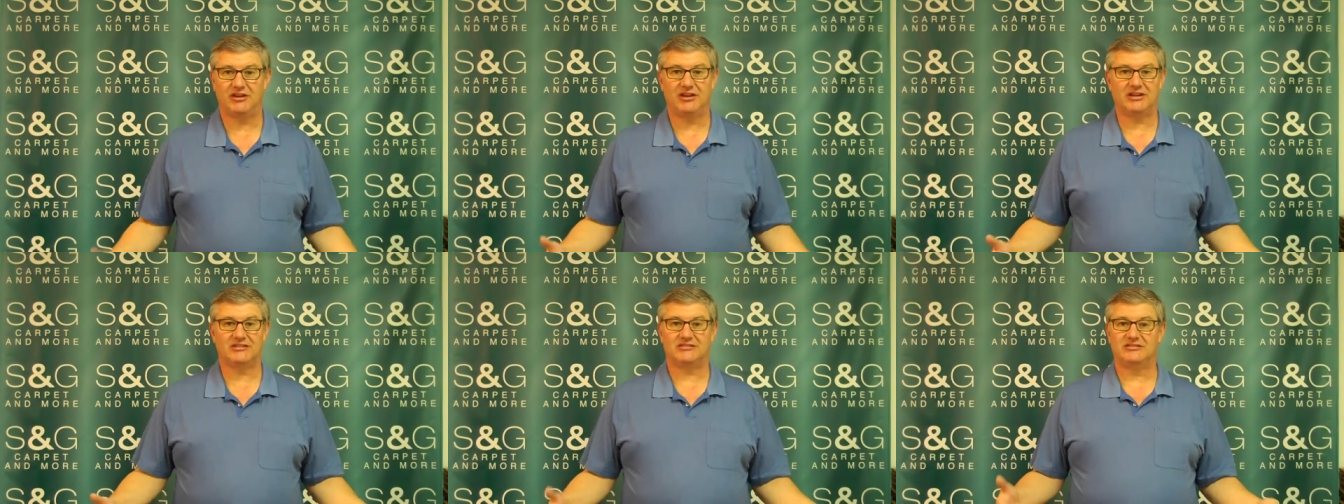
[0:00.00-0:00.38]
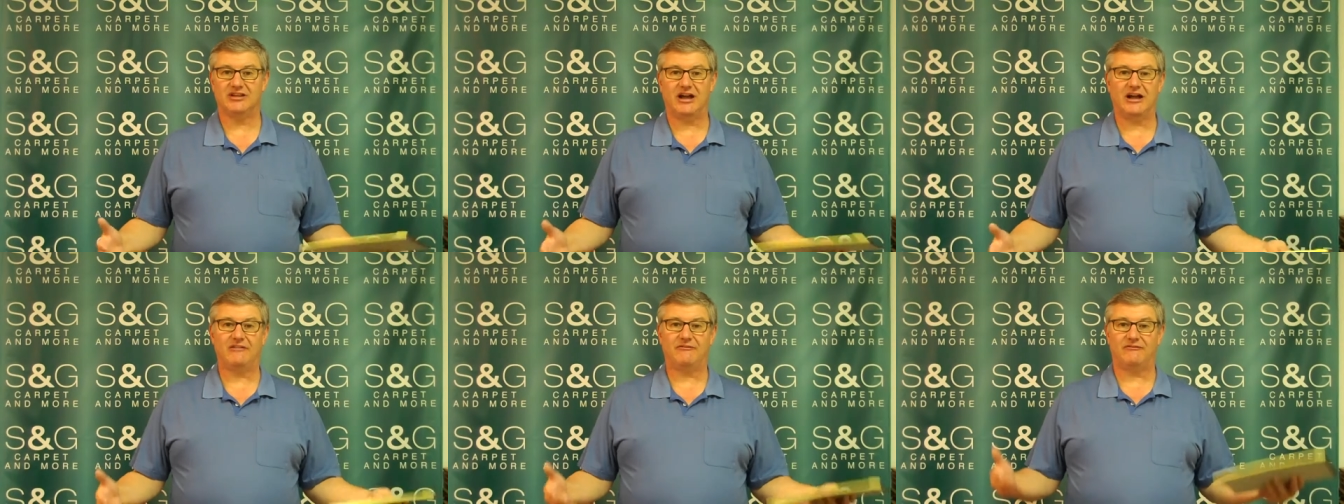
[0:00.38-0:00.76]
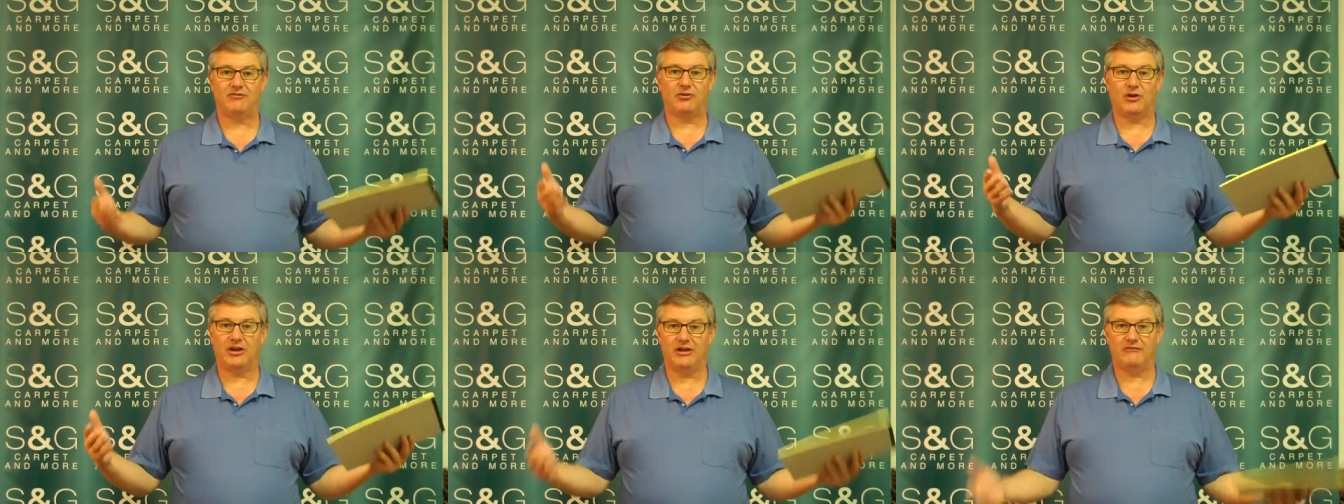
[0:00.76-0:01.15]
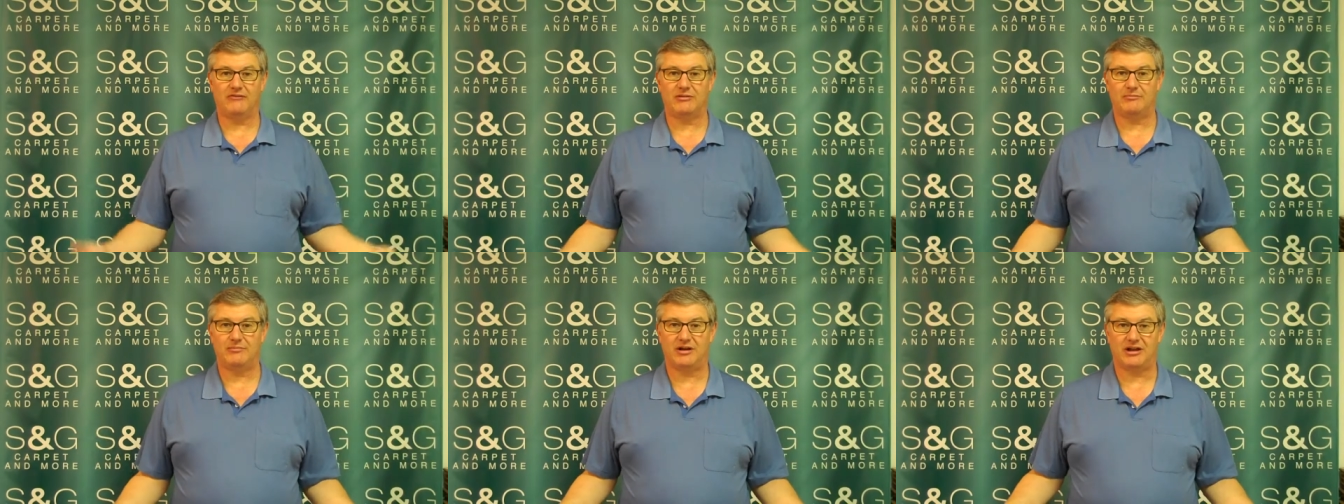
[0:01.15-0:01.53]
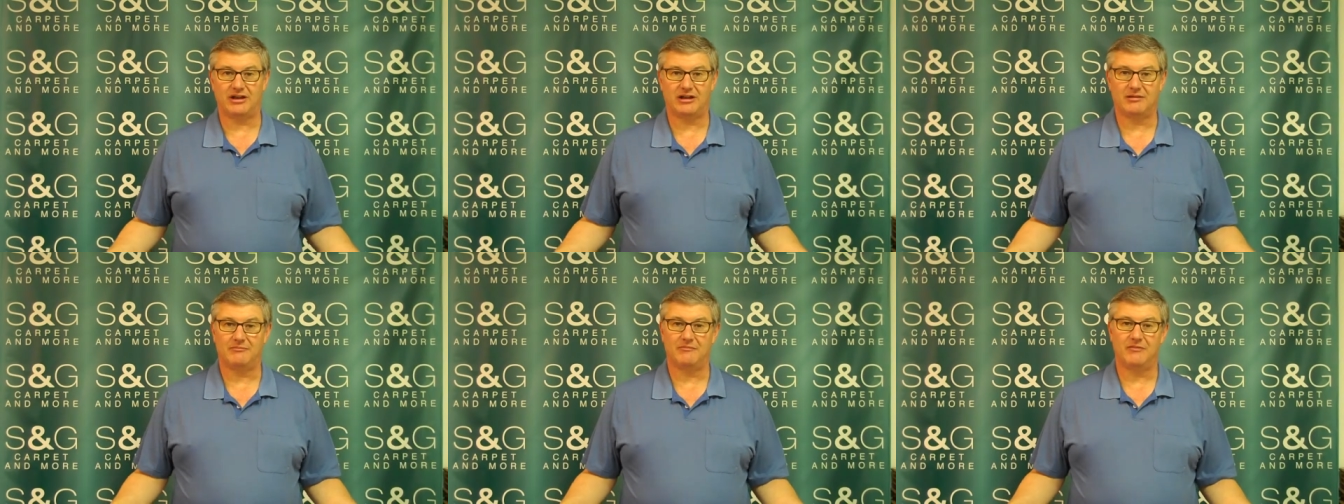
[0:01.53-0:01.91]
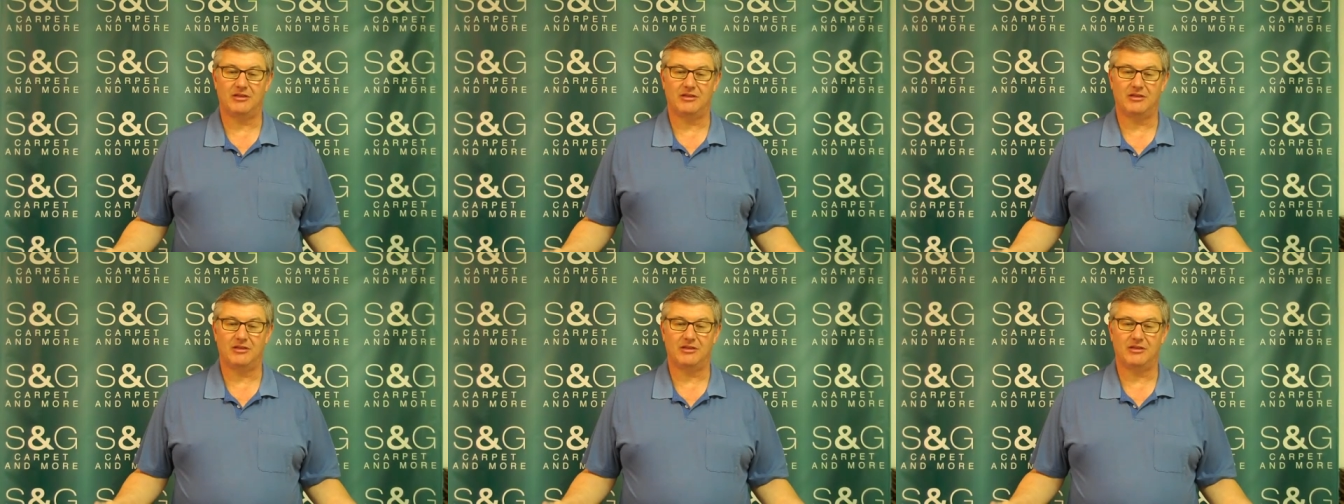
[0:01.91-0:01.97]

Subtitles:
and it's not for everybody.